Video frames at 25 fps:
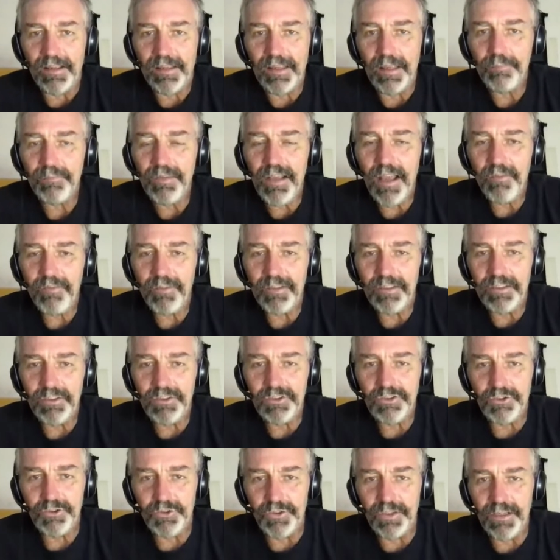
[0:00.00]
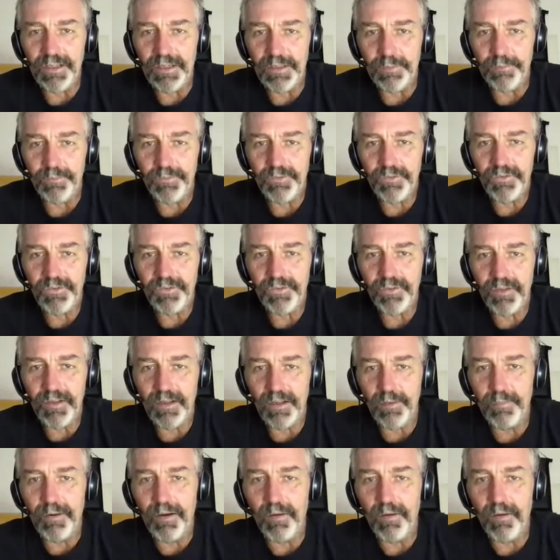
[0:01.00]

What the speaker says: I kept having these dreams